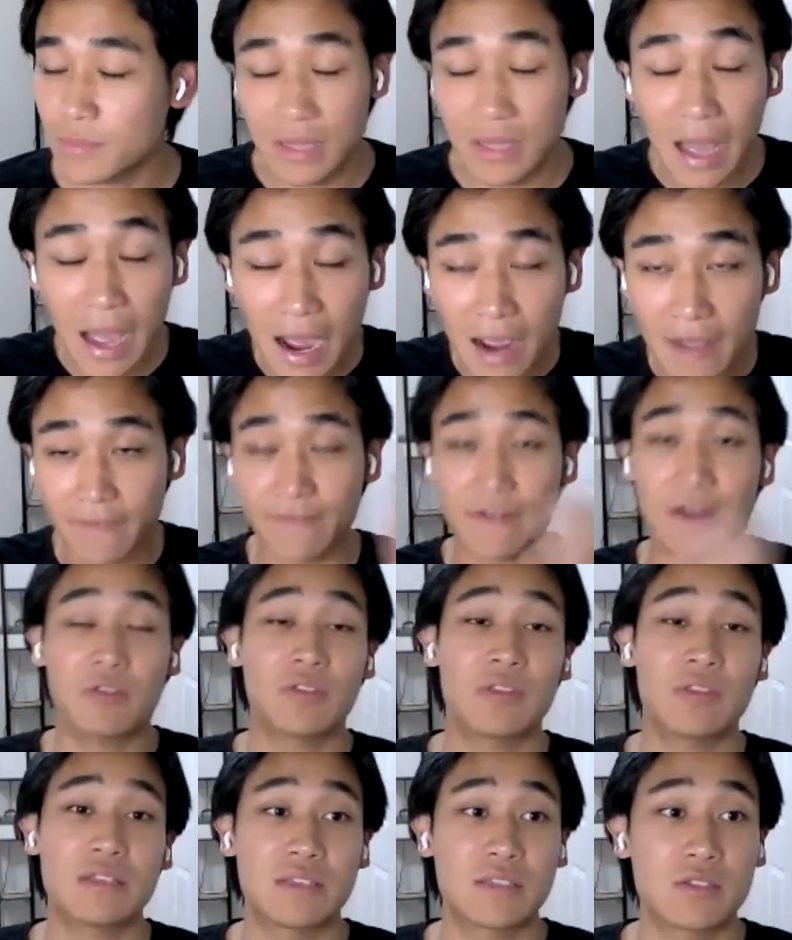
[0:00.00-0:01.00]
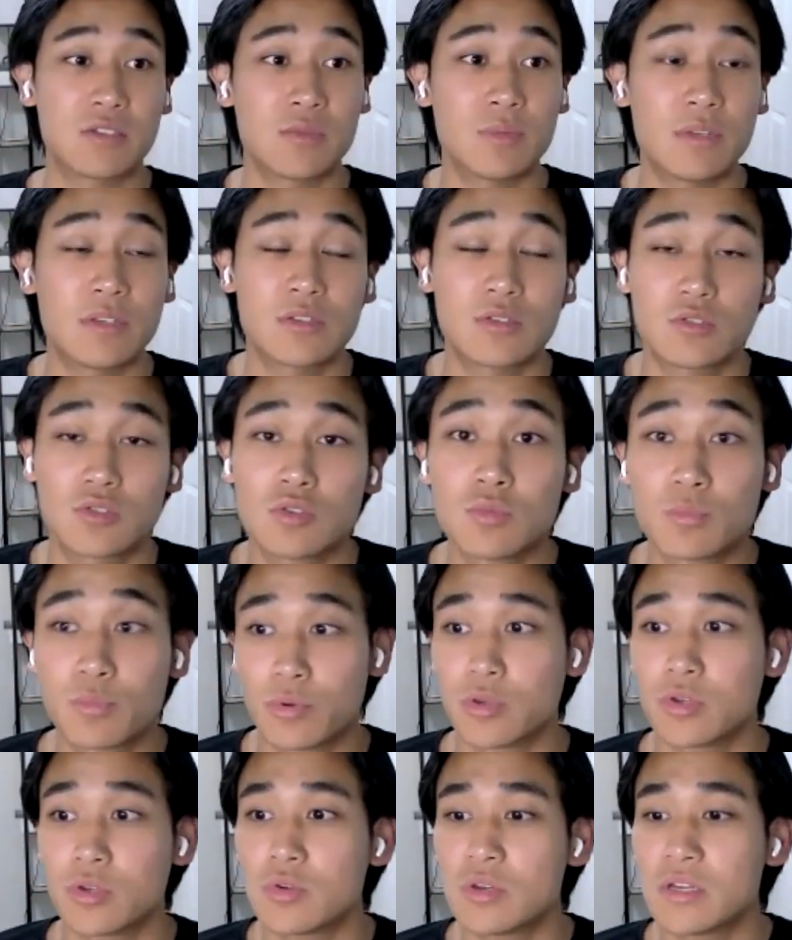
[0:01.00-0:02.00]
but I found this to be
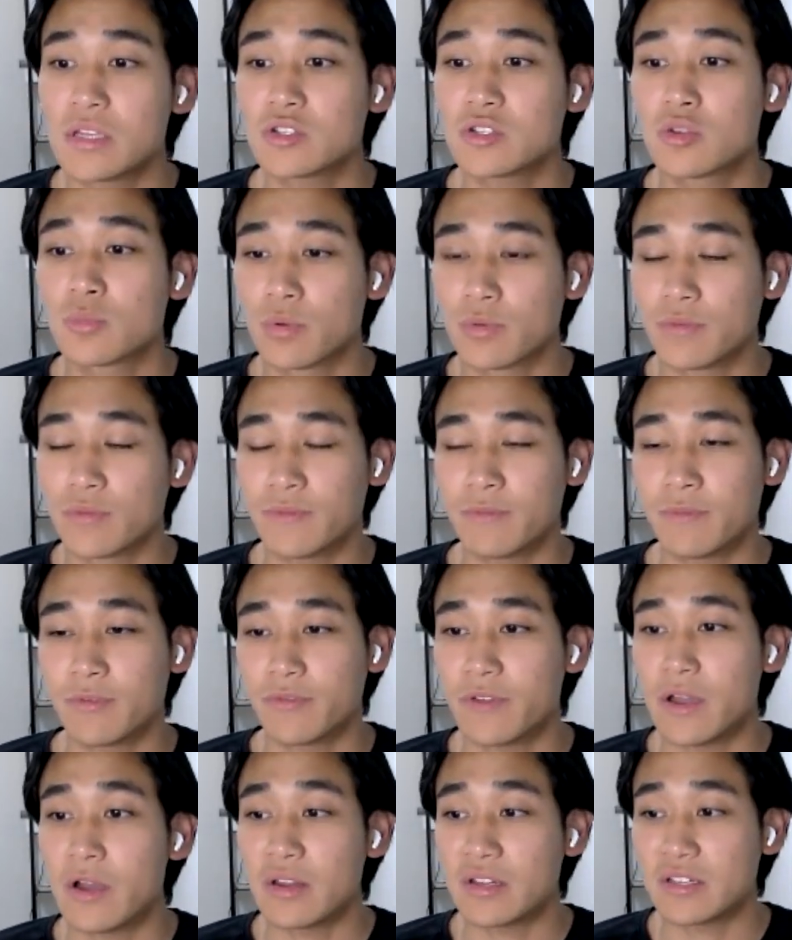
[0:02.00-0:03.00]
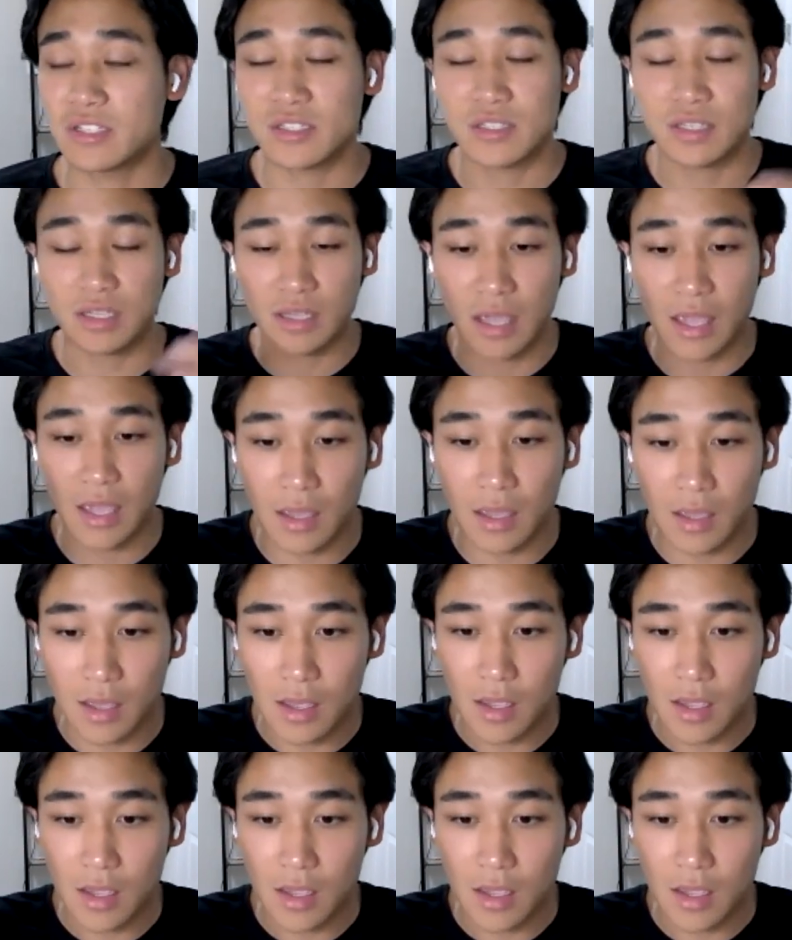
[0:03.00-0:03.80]
super unique, super profound, and just like a